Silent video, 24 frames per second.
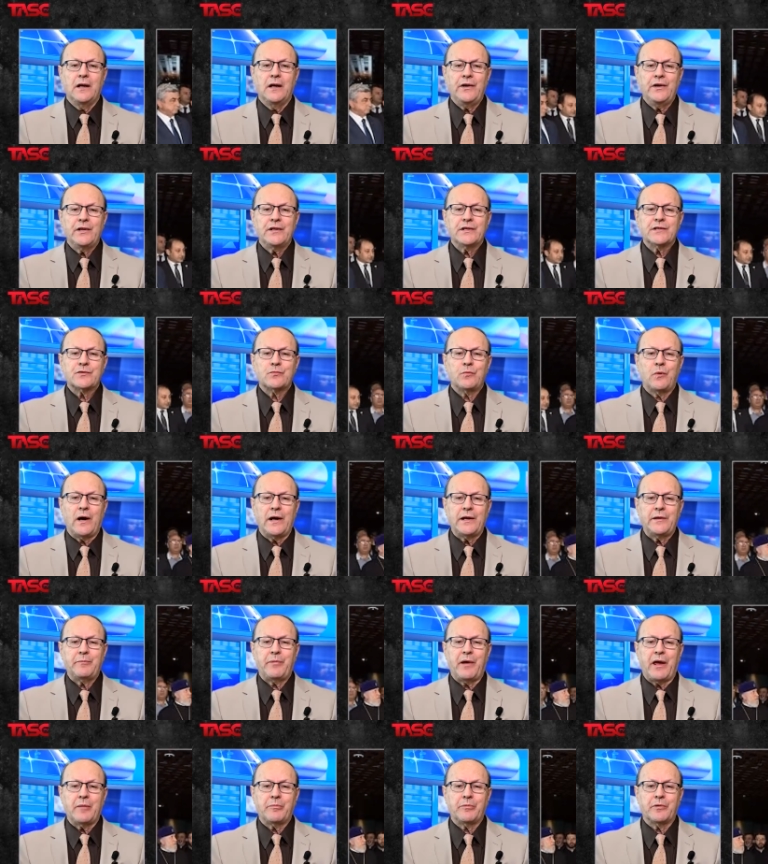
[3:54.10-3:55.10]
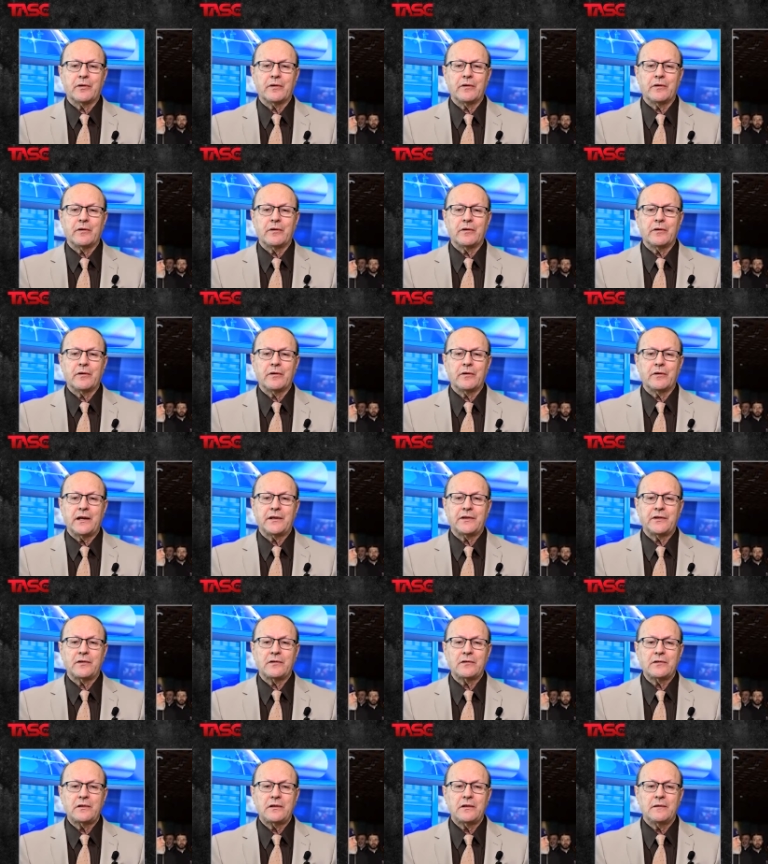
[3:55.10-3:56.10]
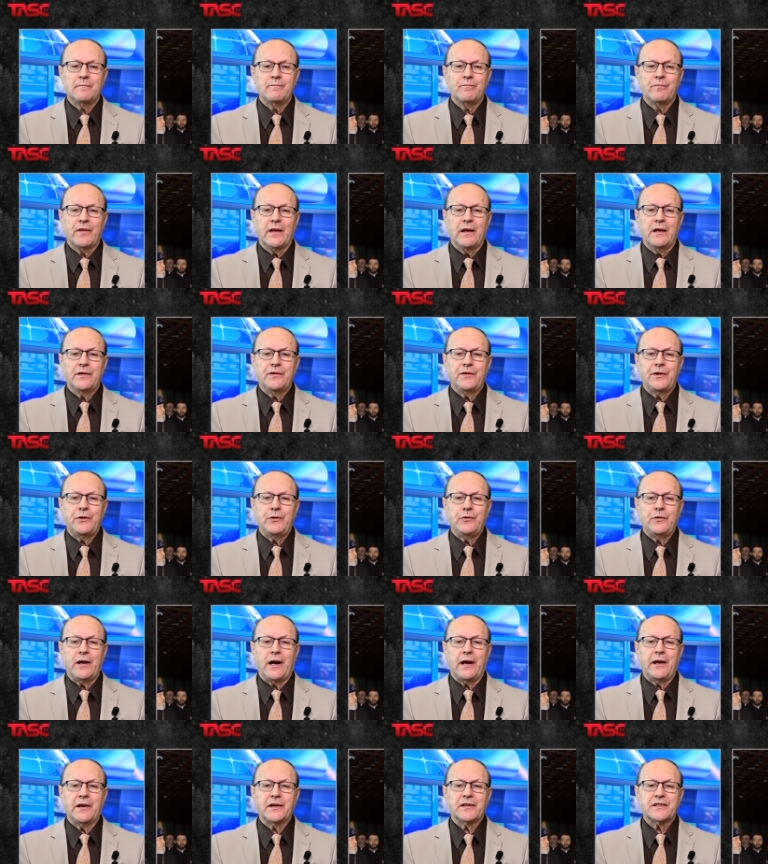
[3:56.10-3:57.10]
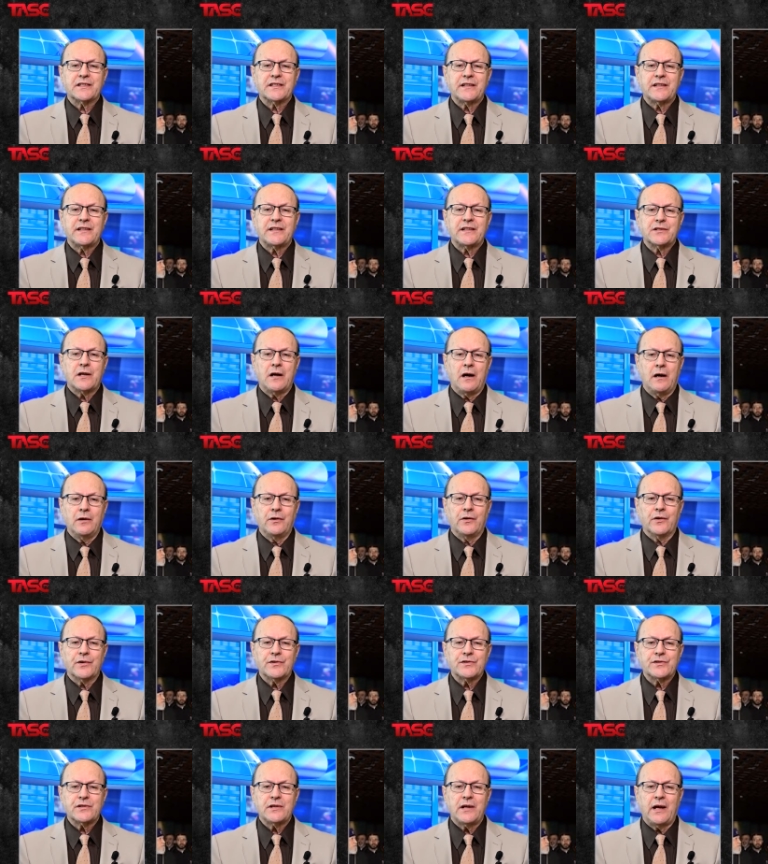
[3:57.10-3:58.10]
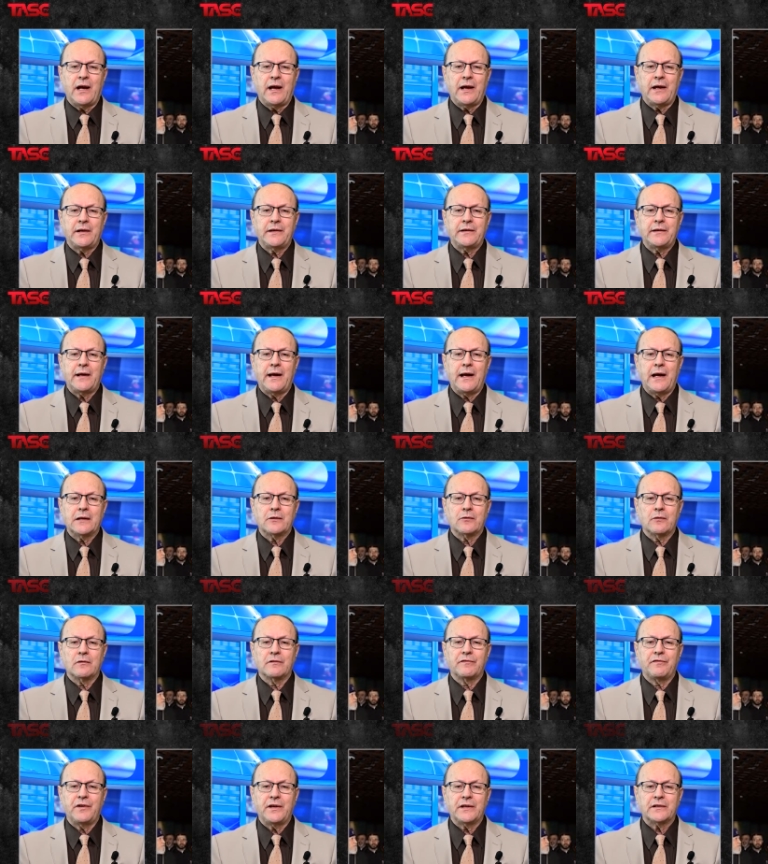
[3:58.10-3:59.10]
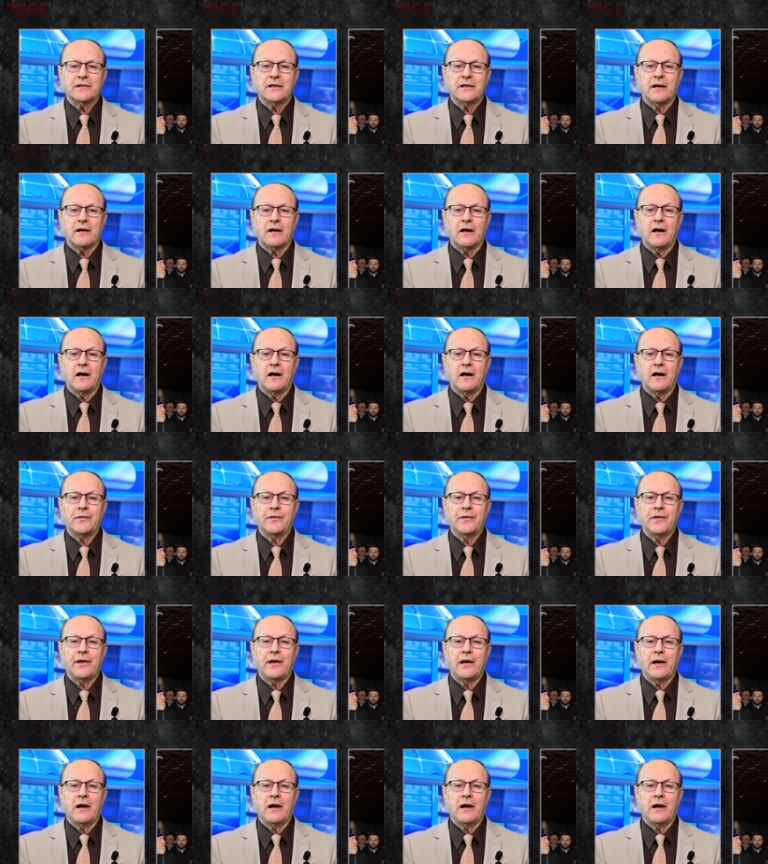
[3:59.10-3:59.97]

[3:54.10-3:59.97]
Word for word: in his white paper titled The United States Congress and Adolf Hitler on